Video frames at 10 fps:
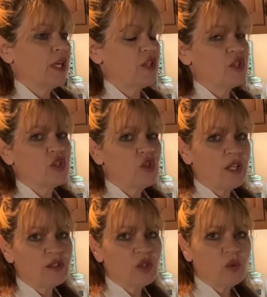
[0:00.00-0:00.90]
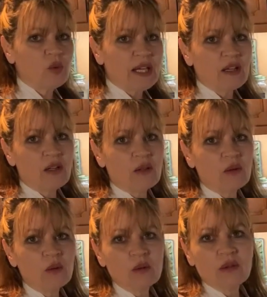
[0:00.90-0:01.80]
It's not till when I got
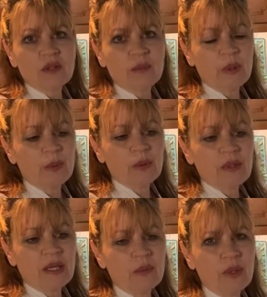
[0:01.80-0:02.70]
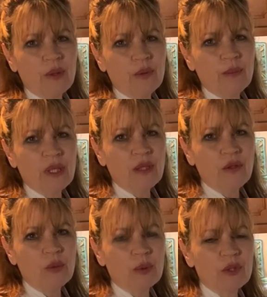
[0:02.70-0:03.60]
older that people were like, what do you mean
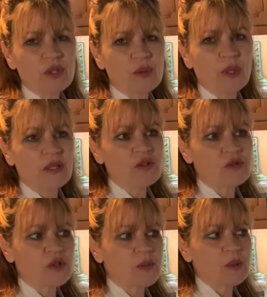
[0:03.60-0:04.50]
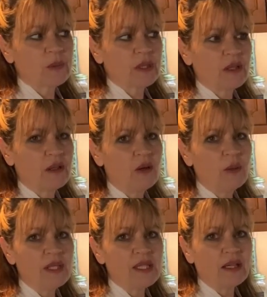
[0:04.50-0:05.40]
you participate in your dreams? I'm like, I
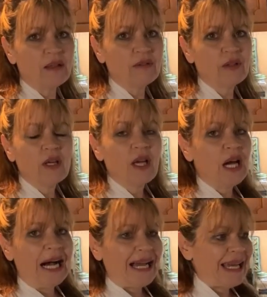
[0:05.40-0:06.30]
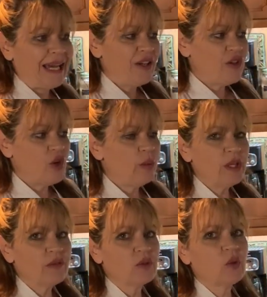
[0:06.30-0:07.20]
always have.
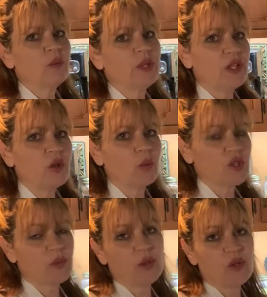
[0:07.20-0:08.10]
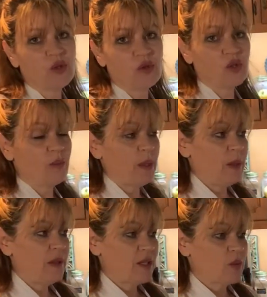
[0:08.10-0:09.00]
Nobody ever told me that you weren't supposed to, so
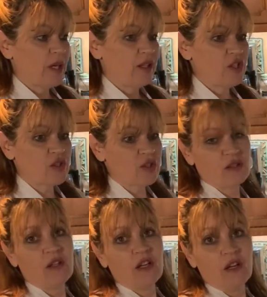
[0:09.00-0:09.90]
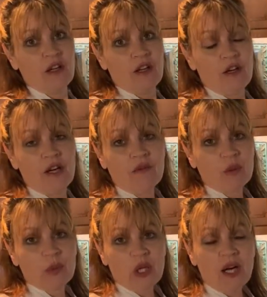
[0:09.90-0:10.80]
maybe that's why I just never
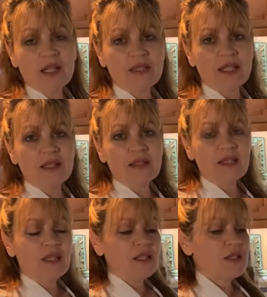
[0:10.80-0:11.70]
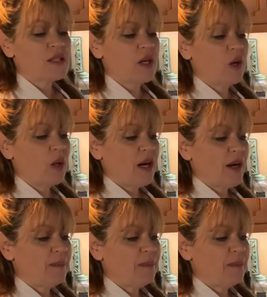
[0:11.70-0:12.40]
blocked it. So